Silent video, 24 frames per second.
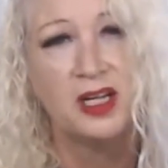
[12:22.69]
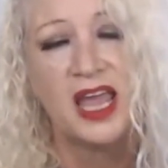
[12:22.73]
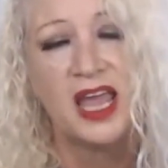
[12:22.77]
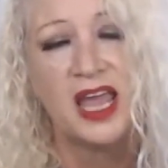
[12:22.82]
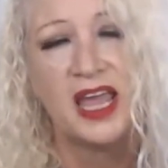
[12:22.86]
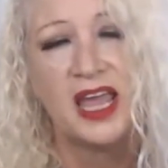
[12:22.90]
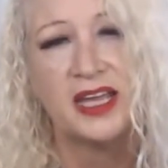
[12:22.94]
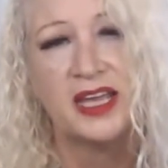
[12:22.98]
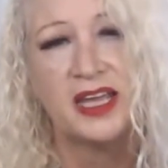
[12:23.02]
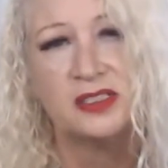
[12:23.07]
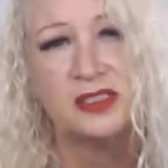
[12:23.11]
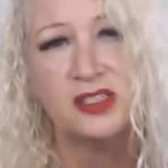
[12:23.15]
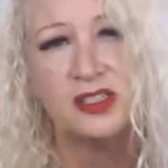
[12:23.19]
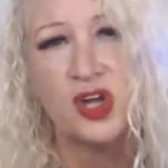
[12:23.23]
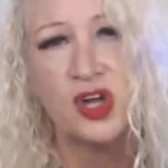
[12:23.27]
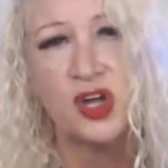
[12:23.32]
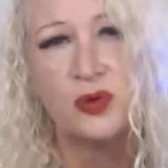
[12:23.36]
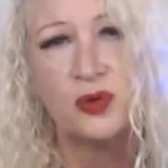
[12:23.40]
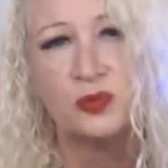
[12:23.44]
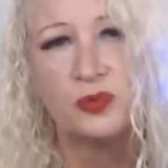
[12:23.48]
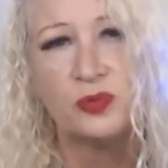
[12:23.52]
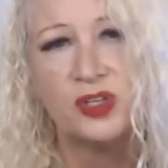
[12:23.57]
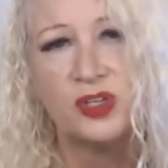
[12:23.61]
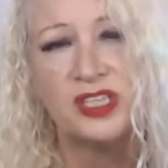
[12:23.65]
and
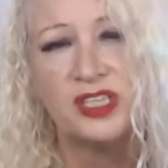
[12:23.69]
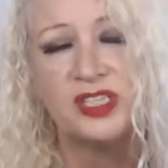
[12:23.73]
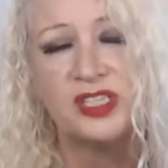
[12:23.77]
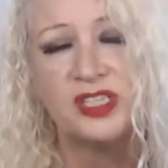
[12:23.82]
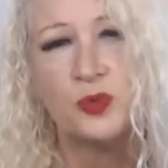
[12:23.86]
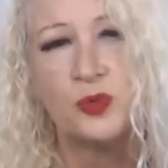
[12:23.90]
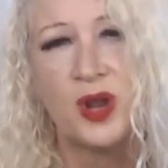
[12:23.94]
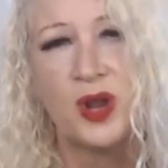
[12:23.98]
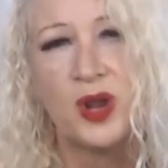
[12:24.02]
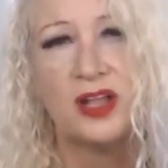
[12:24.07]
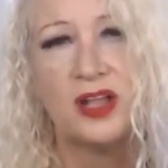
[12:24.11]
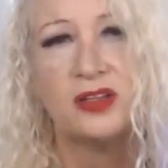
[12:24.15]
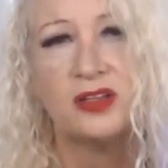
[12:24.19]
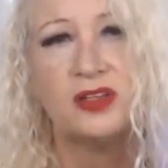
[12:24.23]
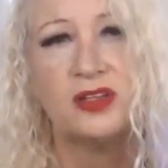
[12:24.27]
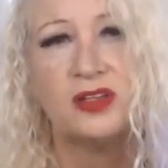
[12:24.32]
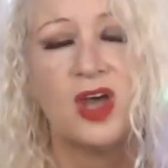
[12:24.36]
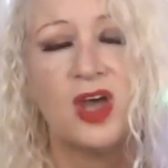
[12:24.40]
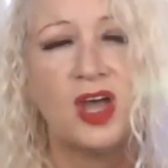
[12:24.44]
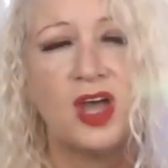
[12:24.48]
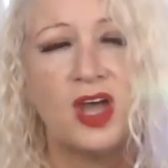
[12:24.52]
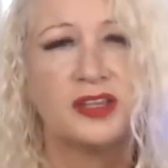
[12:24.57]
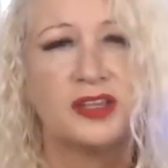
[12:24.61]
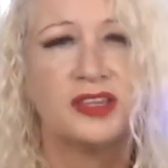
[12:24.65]
don't really dwell
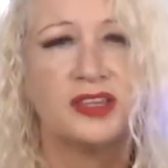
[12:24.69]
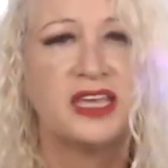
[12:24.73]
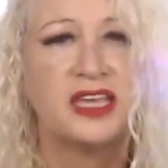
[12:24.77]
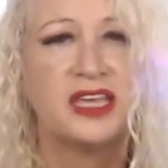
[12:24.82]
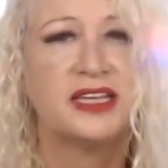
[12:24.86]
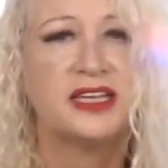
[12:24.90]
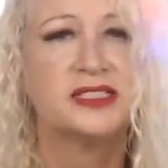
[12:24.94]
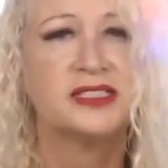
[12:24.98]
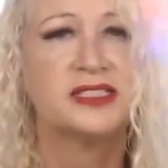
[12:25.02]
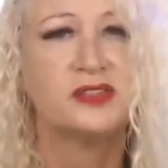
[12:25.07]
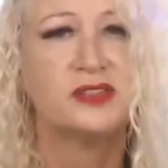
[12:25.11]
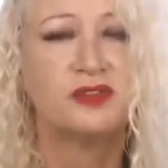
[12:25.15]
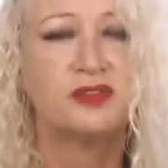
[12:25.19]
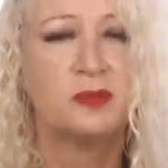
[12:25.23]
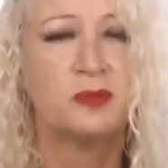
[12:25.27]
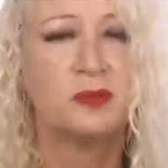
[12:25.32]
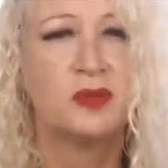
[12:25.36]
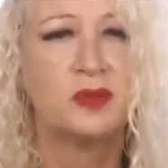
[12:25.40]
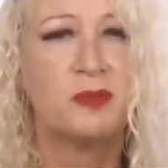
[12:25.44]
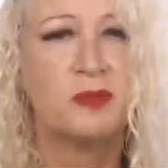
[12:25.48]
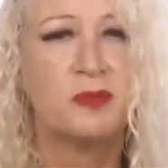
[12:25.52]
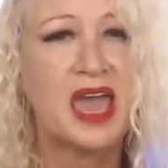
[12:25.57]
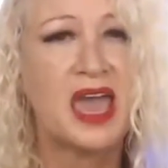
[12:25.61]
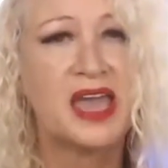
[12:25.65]
on things from
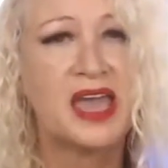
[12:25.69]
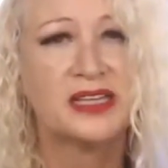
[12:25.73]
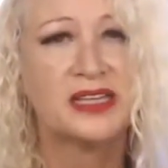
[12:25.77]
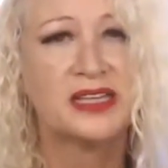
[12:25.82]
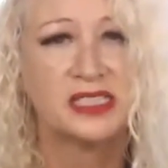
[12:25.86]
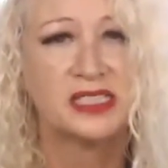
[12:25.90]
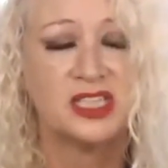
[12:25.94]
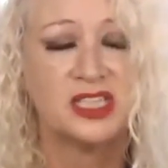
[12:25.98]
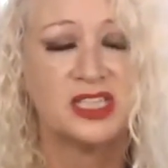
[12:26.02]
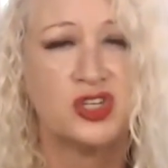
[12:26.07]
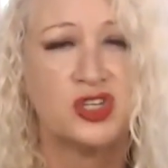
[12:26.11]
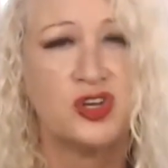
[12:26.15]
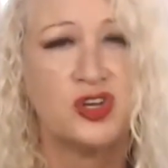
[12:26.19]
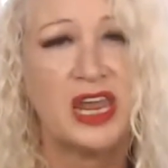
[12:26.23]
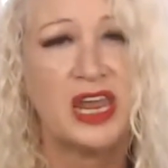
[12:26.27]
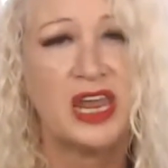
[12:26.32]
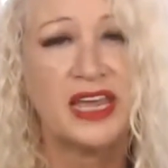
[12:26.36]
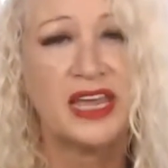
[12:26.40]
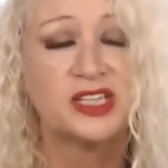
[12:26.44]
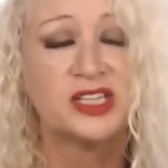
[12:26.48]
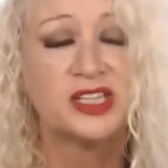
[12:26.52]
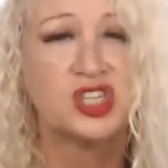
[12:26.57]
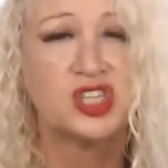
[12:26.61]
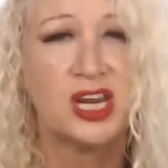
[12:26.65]
the past because you
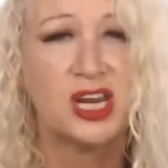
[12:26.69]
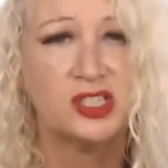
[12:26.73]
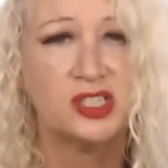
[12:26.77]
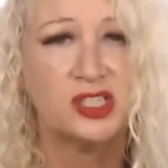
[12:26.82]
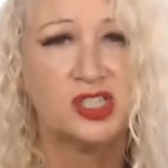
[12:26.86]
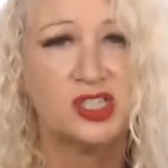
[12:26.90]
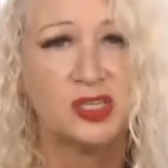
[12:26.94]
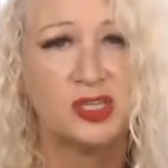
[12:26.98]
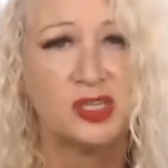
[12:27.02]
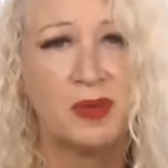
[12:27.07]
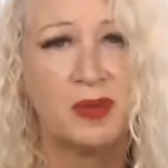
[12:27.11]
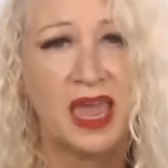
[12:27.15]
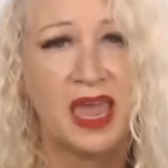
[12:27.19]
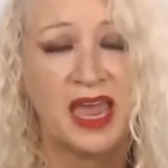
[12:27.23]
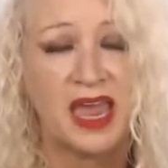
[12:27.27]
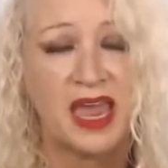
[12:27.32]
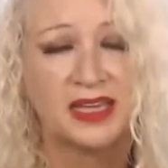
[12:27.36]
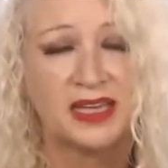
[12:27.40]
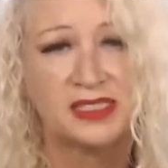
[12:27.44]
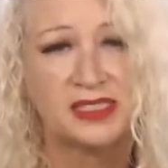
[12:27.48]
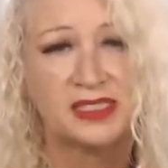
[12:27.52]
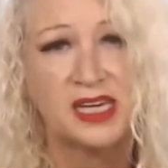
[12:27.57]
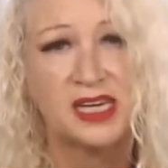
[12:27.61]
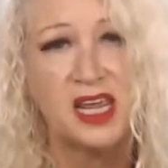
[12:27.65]
can't change the
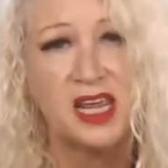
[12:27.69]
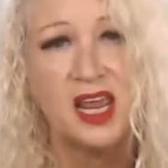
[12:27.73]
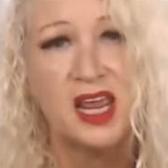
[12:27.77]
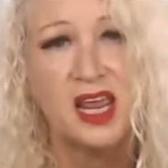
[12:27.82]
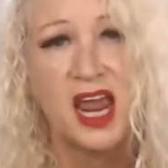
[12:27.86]
past.